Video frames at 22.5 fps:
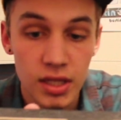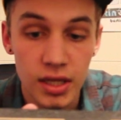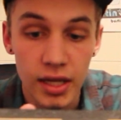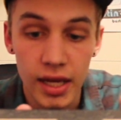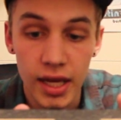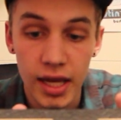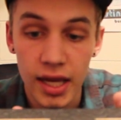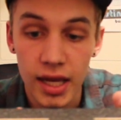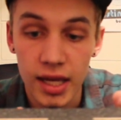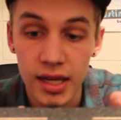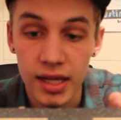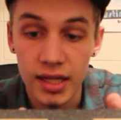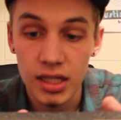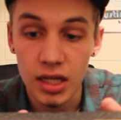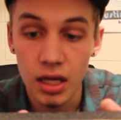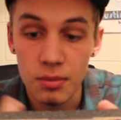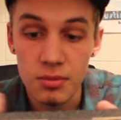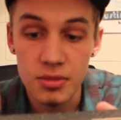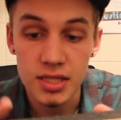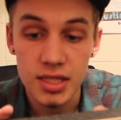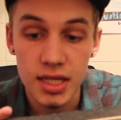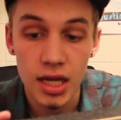and it
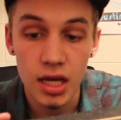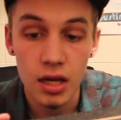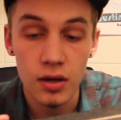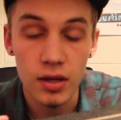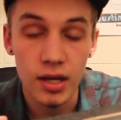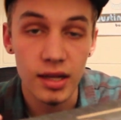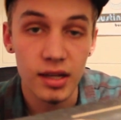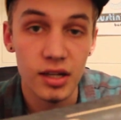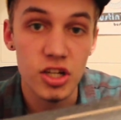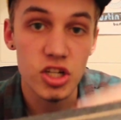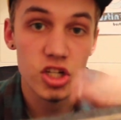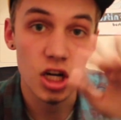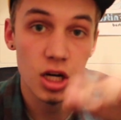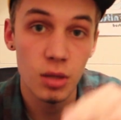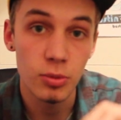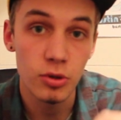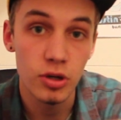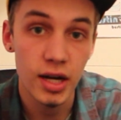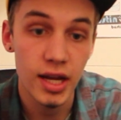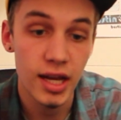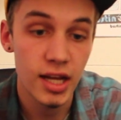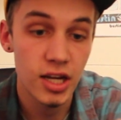comes down at a
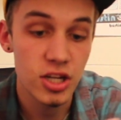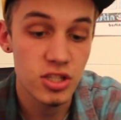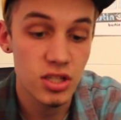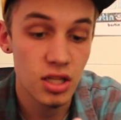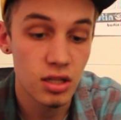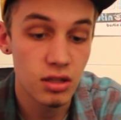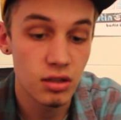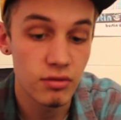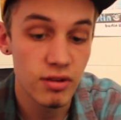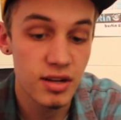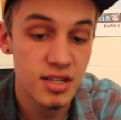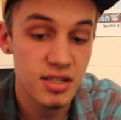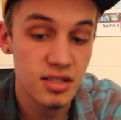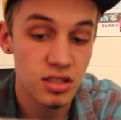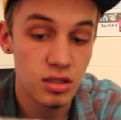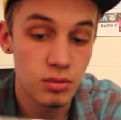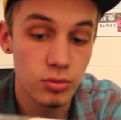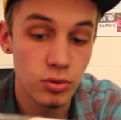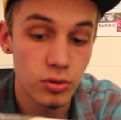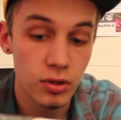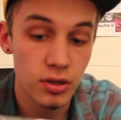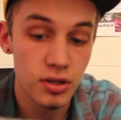sharper edge than the rest of
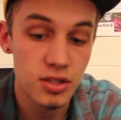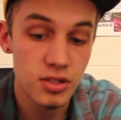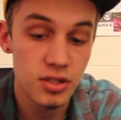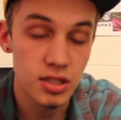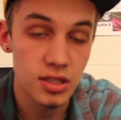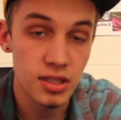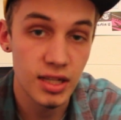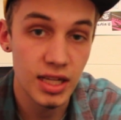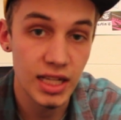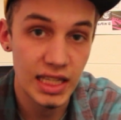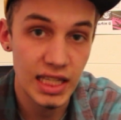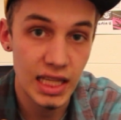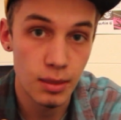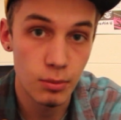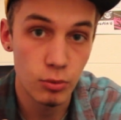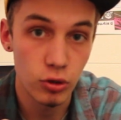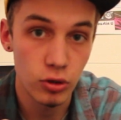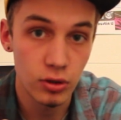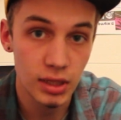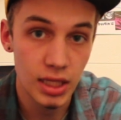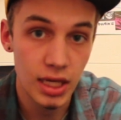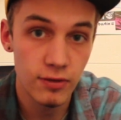their board so you get that
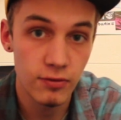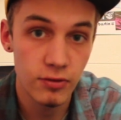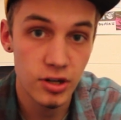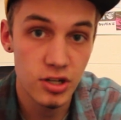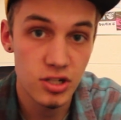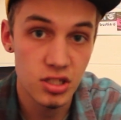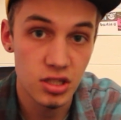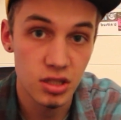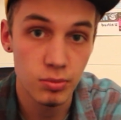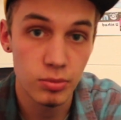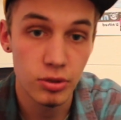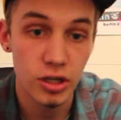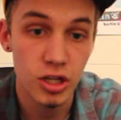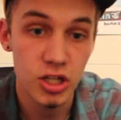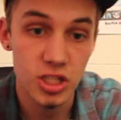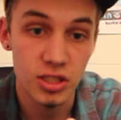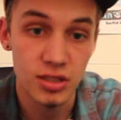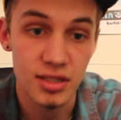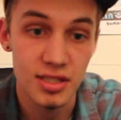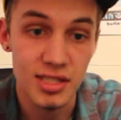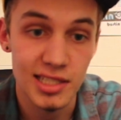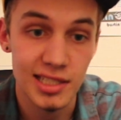more leverage and the
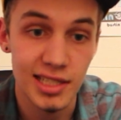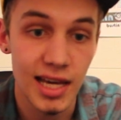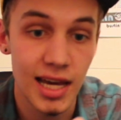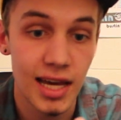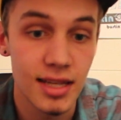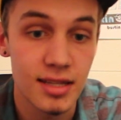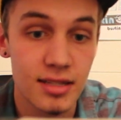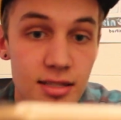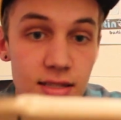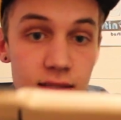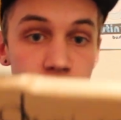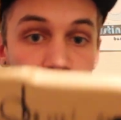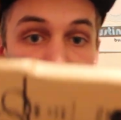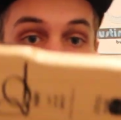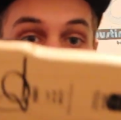push and the slides.